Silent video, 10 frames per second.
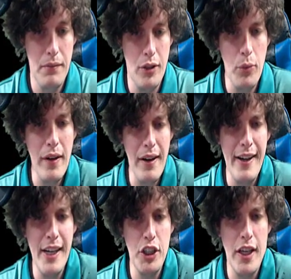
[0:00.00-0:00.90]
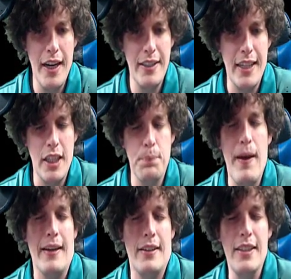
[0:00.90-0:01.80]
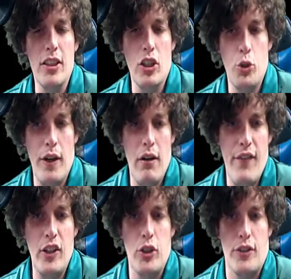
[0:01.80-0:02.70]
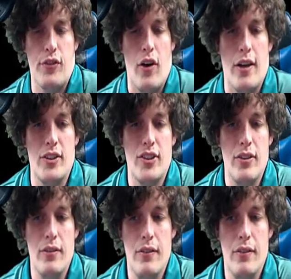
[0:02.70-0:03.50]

You know what? I actually kind of take this back. This is a trainer of interest for us.